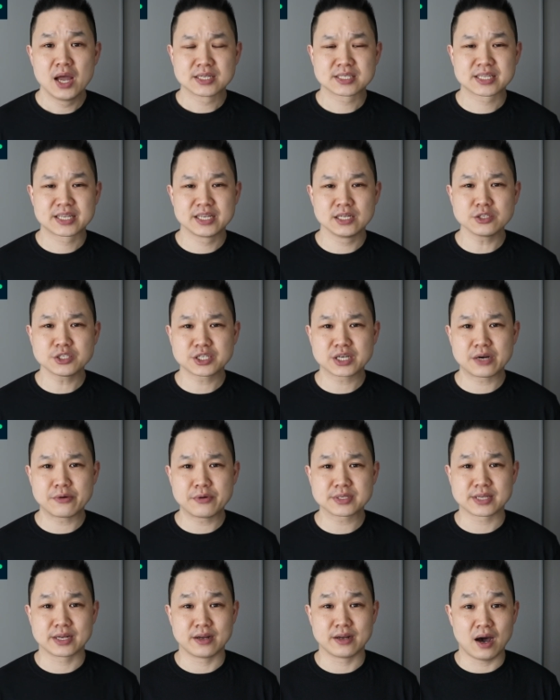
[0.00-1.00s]

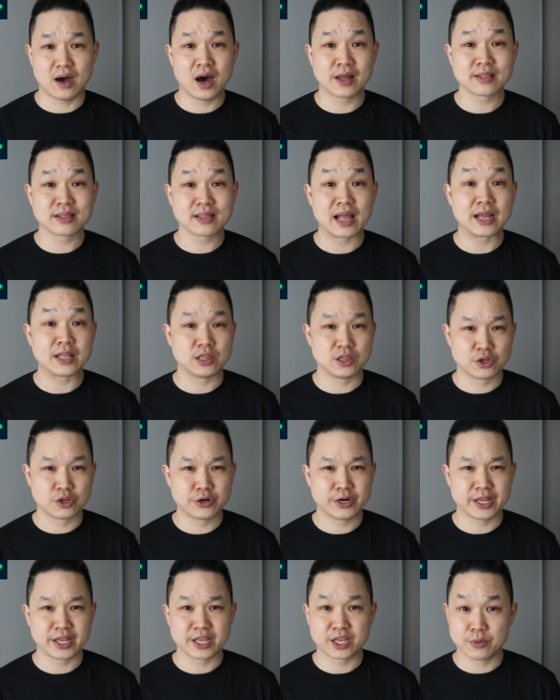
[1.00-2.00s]
Skillshare is an online
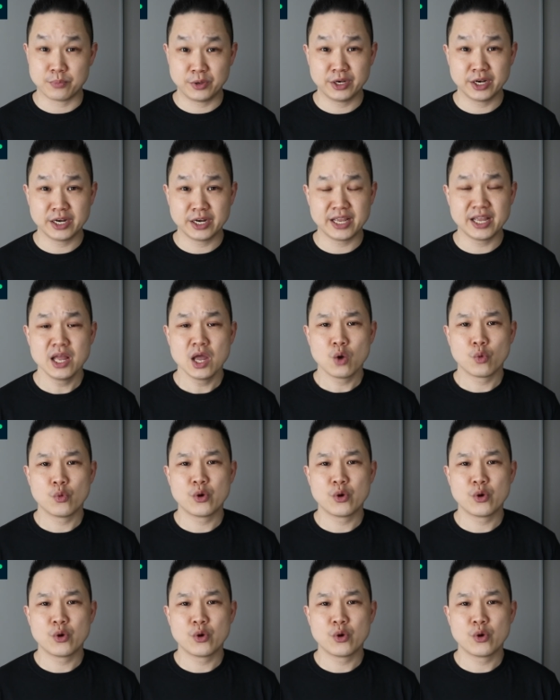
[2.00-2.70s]
learning community